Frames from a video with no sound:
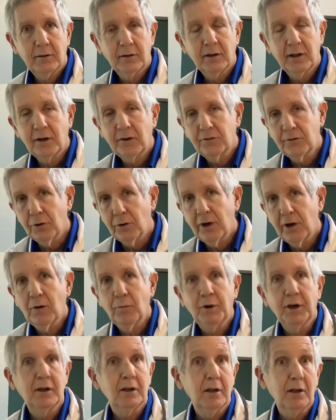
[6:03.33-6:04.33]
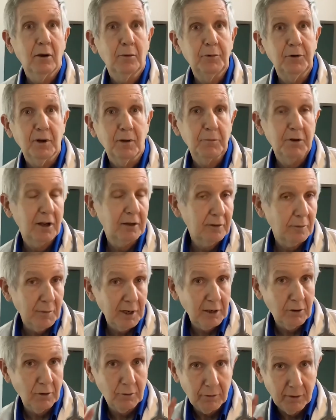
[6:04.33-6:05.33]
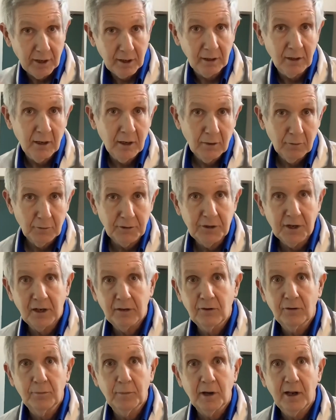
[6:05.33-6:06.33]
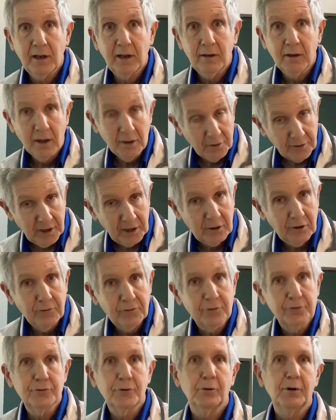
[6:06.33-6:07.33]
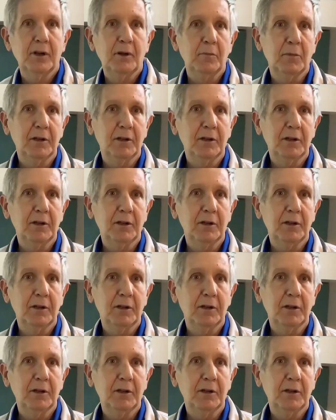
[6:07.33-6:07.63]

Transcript: let us know how we can help you. I'm Dr. Michael Craig with Dr. Spine. Thank you for joining.